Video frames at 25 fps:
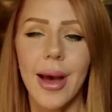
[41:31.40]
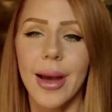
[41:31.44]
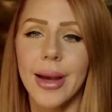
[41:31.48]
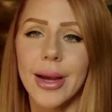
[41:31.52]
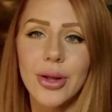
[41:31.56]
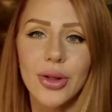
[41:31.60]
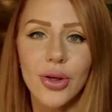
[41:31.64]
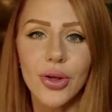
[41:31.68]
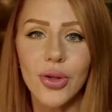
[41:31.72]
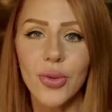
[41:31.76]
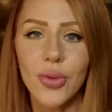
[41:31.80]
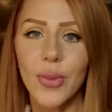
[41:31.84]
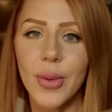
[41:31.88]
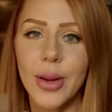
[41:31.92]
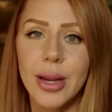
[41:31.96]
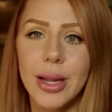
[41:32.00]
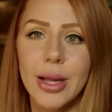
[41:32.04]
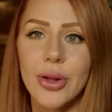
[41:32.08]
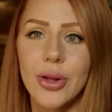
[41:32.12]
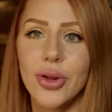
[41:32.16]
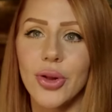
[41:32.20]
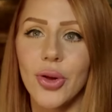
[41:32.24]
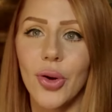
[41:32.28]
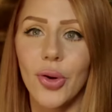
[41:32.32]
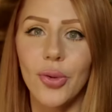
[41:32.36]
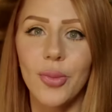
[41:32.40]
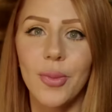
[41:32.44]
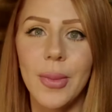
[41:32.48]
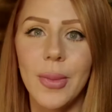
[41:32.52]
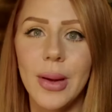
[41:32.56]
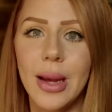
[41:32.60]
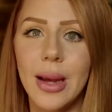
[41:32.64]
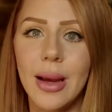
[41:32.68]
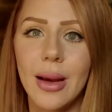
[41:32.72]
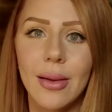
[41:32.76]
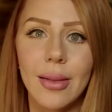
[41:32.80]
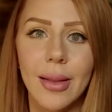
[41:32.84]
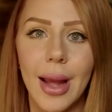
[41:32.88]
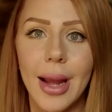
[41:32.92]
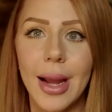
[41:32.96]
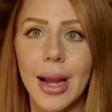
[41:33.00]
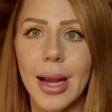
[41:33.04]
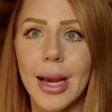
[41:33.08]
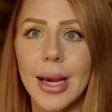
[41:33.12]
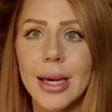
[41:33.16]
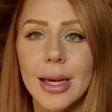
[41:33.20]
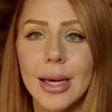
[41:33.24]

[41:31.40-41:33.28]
yeah. He just went. He showed me like